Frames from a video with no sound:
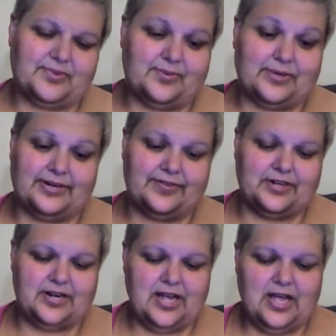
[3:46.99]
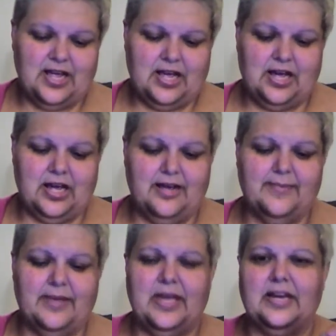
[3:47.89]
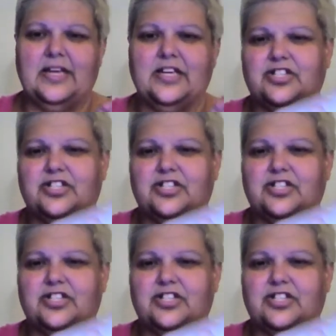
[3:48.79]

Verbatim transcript: whatever um, and it